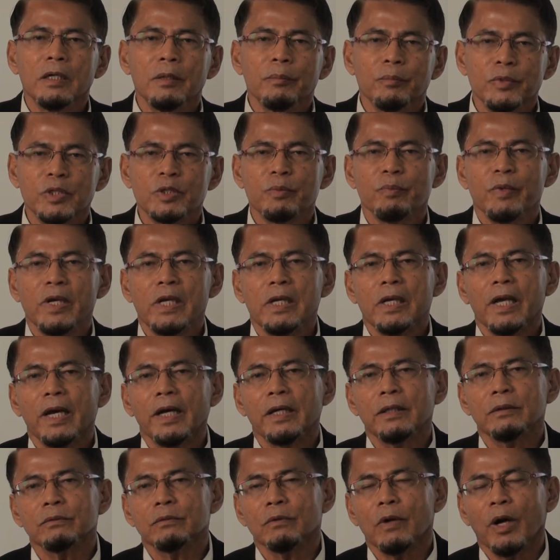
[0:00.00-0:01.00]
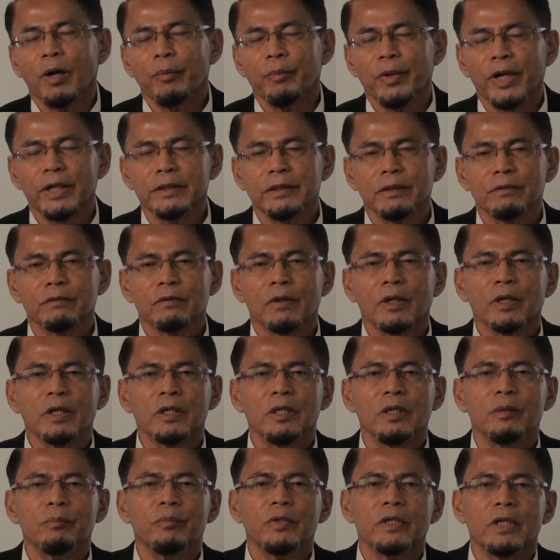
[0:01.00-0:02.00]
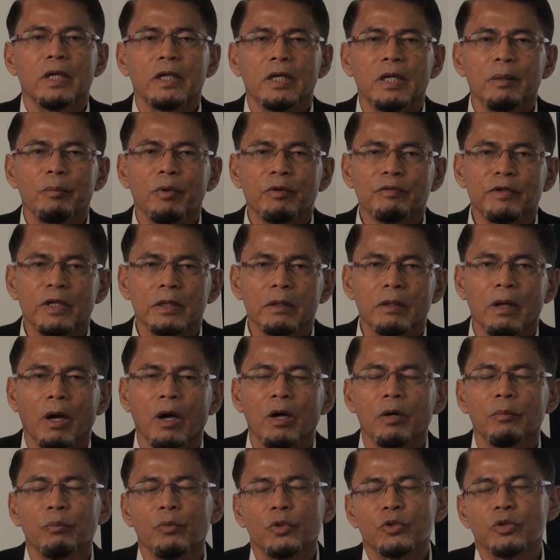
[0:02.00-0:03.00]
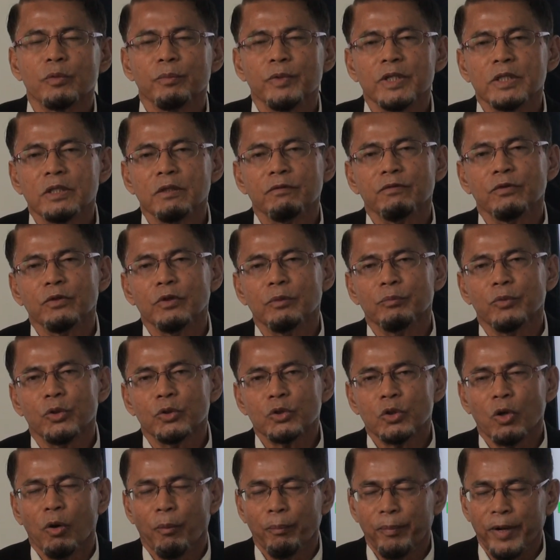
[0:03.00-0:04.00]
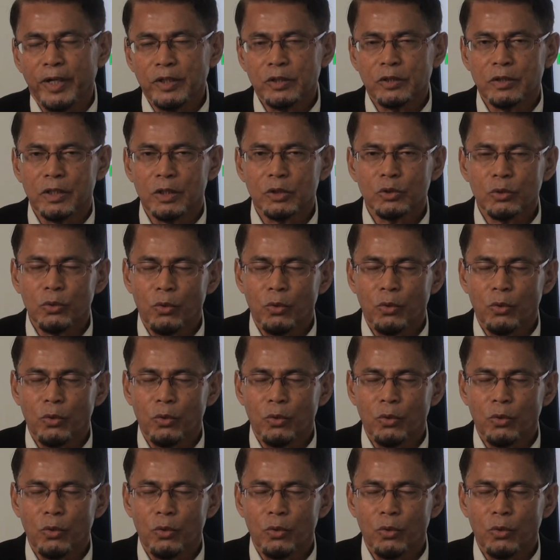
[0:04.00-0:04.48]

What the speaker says: Bismillahir Rahmanir Rahim. In the name of Allah, most merciful, most compassionate.